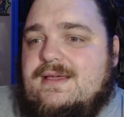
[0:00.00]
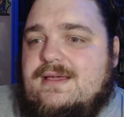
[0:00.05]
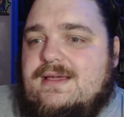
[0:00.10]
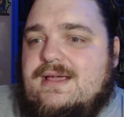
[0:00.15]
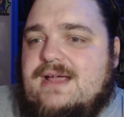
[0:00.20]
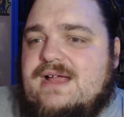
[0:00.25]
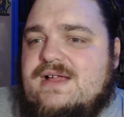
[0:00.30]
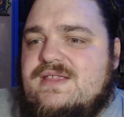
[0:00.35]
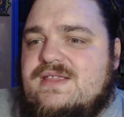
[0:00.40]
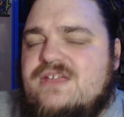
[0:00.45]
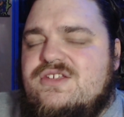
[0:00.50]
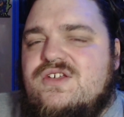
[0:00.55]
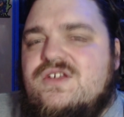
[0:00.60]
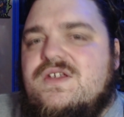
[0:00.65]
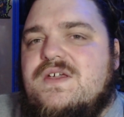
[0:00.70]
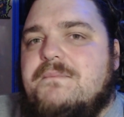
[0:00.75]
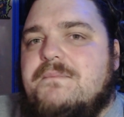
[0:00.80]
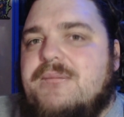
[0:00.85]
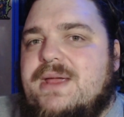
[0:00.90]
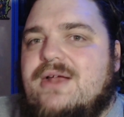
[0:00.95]
and then you
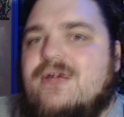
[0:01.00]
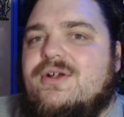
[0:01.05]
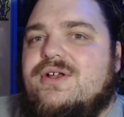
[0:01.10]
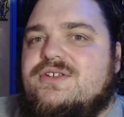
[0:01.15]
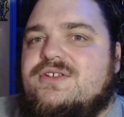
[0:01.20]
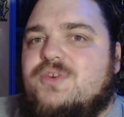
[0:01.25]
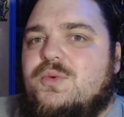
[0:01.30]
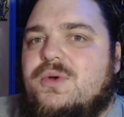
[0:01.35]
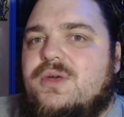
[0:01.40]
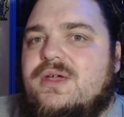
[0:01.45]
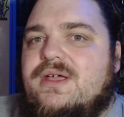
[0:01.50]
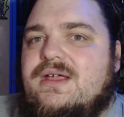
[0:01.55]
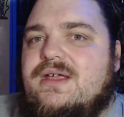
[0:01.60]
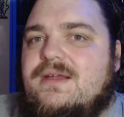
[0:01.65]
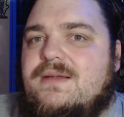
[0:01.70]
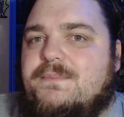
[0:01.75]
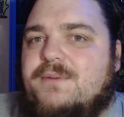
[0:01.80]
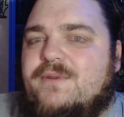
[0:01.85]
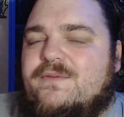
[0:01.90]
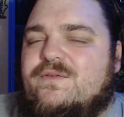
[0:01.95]
compare it to
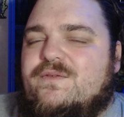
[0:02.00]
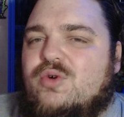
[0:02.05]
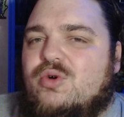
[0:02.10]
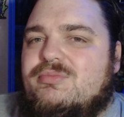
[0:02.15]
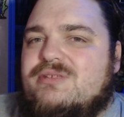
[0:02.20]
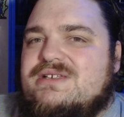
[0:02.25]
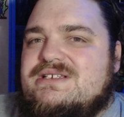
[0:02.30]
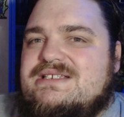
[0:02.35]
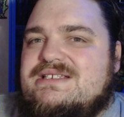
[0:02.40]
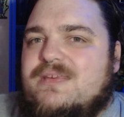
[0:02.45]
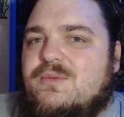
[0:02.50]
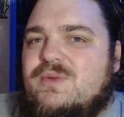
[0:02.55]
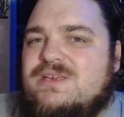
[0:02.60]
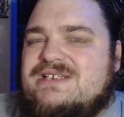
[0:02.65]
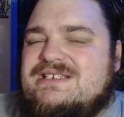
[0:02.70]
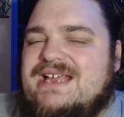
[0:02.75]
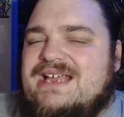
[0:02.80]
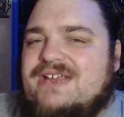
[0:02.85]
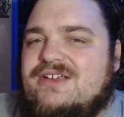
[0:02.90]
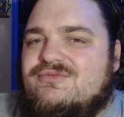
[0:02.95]
a performance that we
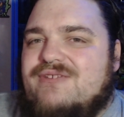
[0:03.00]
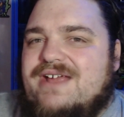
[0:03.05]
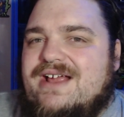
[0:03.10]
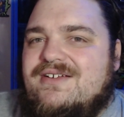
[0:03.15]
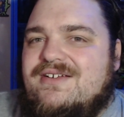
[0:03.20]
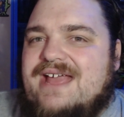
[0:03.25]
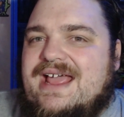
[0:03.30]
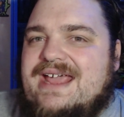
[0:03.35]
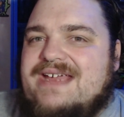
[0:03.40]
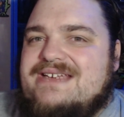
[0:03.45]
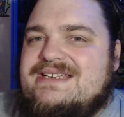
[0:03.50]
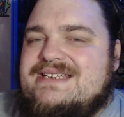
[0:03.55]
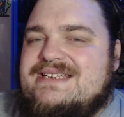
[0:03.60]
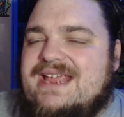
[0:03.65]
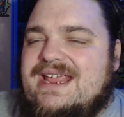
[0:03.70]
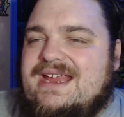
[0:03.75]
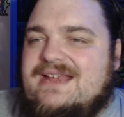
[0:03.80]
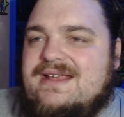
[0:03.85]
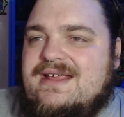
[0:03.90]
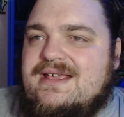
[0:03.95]
see in round
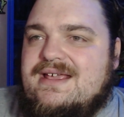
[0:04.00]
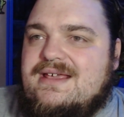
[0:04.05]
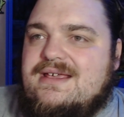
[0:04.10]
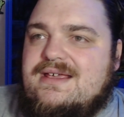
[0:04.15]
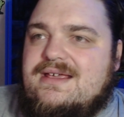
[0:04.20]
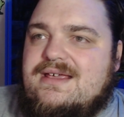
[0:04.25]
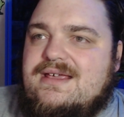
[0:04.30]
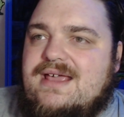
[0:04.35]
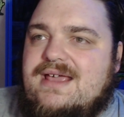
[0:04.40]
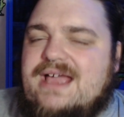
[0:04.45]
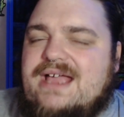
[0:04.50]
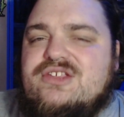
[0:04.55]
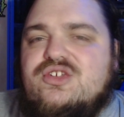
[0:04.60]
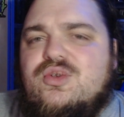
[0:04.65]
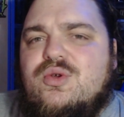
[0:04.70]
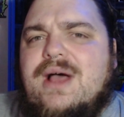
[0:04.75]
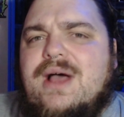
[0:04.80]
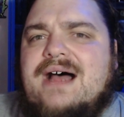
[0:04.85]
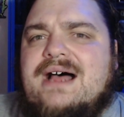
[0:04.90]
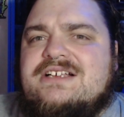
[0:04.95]
18, and
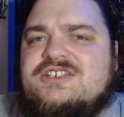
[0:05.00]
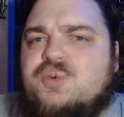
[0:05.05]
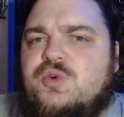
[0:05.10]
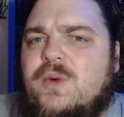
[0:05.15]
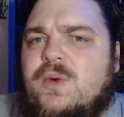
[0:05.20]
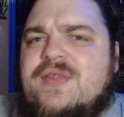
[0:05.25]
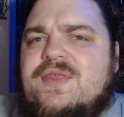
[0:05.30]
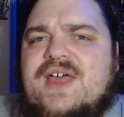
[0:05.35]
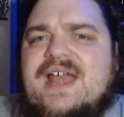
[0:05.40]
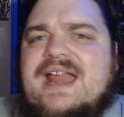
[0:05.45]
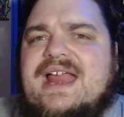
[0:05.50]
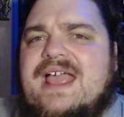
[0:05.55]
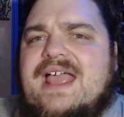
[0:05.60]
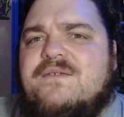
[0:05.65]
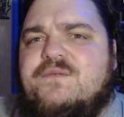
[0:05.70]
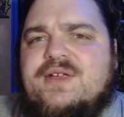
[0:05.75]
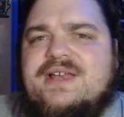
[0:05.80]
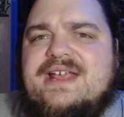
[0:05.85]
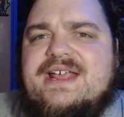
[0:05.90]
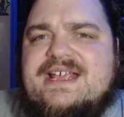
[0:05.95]
you ask where that
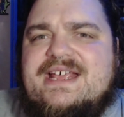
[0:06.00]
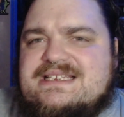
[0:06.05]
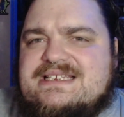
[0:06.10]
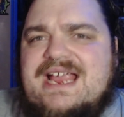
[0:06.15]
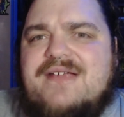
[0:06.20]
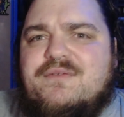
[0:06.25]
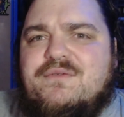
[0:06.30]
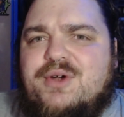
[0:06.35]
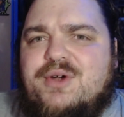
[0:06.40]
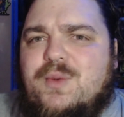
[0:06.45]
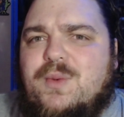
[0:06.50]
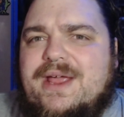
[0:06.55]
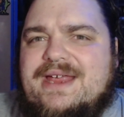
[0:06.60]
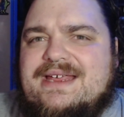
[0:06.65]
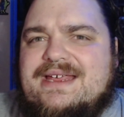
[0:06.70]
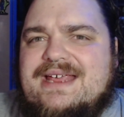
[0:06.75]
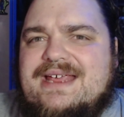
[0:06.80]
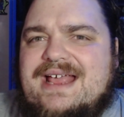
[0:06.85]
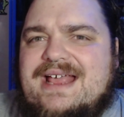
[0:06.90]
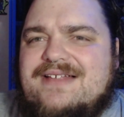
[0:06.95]
effort is every
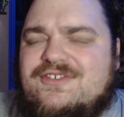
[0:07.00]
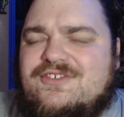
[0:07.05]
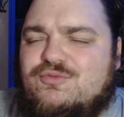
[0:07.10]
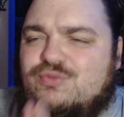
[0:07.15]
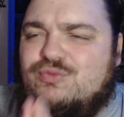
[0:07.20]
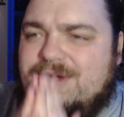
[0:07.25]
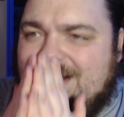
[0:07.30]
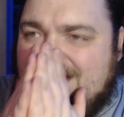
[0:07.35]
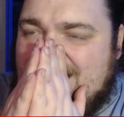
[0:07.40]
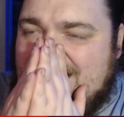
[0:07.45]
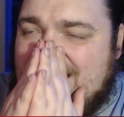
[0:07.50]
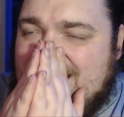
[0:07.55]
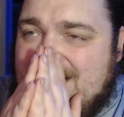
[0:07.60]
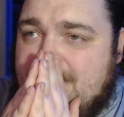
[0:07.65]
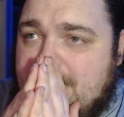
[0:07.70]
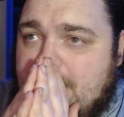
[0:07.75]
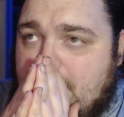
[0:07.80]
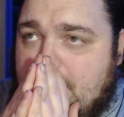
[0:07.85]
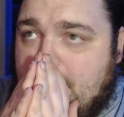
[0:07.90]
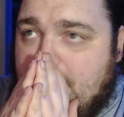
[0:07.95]
week. It's really,
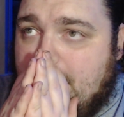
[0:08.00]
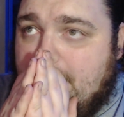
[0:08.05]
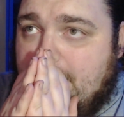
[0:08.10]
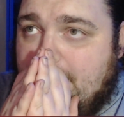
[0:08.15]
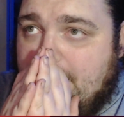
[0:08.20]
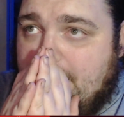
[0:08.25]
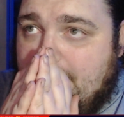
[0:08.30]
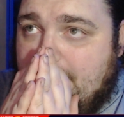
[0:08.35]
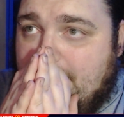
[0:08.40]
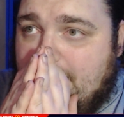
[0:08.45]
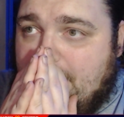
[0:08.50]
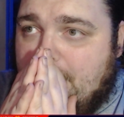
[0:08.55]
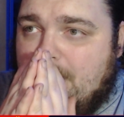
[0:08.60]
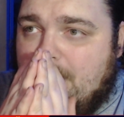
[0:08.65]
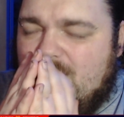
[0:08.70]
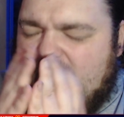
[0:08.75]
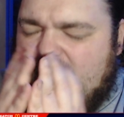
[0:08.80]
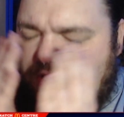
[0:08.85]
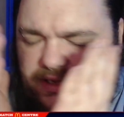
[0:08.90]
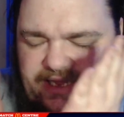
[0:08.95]

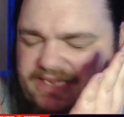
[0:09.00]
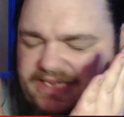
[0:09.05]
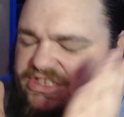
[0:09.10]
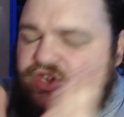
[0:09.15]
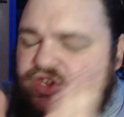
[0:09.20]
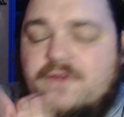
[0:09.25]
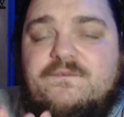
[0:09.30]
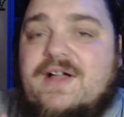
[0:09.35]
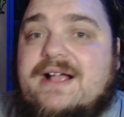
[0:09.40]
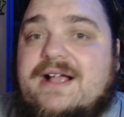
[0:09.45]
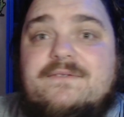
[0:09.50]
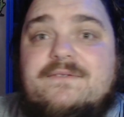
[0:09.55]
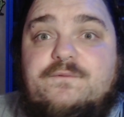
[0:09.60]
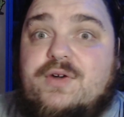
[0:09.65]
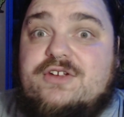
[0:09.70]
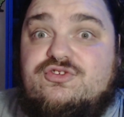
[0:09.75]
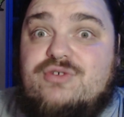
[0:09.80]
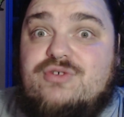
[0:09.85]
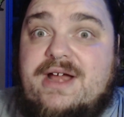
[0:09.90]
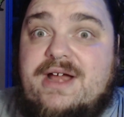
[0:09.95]
it's so fucking
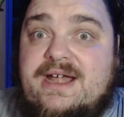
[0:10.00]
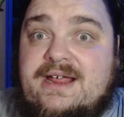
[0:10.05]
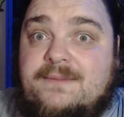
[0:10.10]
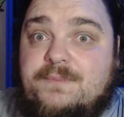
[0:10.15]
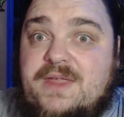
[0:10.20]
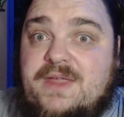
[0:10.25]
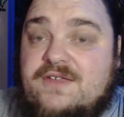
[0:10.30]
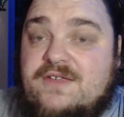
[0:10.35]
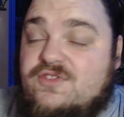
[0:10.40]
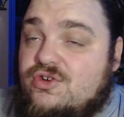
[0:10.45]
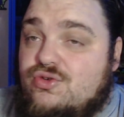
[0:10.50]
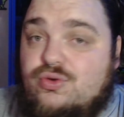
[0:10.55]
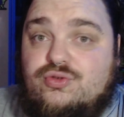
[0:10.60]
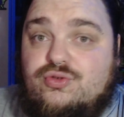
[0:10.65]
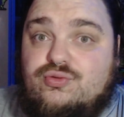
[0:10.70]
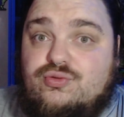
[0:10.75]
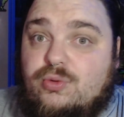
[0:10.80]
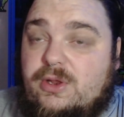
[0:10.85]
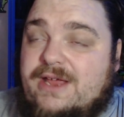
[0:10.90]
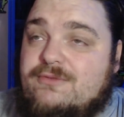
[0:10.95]
frustrating as a
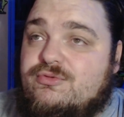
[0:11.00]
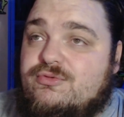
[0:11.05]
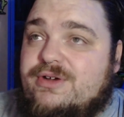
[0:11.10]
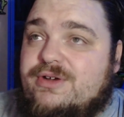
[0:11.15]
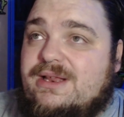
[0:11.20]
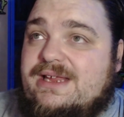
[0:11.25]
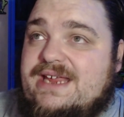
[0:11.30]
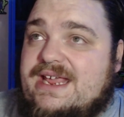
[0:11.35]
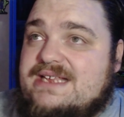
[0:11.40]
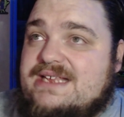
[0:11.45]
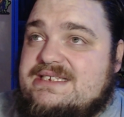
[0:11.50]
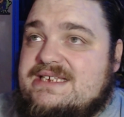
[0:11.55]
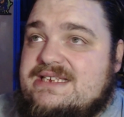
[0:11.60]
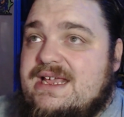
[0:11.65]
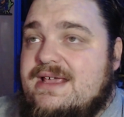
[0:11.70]
neutral. It really is.